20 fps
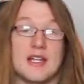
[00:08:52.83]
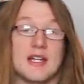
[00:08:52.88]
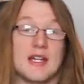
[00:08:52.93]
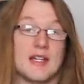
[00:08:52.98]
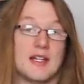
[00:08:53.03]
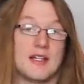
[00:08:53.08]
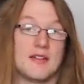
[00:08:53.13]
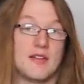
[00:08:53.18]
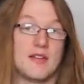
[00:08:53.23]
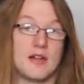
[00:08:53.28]
had
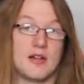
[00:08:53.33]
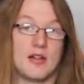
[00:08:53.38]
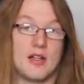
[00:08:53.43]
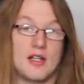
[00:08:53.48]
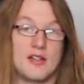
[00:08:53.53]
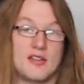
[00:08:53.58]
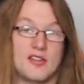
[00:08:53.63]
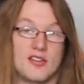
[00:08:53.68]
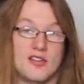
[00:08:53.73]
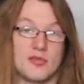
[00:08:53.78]
had their
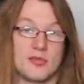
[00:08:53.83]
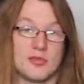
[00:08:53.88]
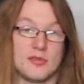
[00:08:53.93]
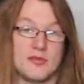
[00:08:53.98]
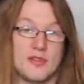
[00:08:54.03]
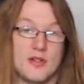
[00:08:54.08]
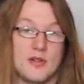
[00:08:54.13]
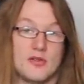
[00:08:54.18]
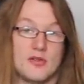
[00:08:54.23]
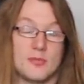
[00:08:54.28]
license
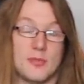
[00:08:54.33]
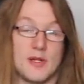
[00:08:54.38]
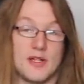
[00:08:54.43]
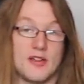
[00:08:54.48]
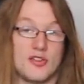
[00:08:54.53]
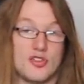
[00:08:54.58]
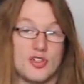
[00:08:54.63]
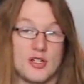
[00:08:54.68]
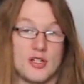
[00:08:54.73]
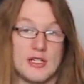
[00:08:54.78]
revoked by the
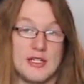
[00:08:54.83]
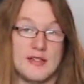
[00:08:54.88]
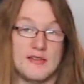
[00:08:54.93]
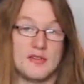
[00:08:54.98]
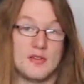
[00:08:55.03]
Chinese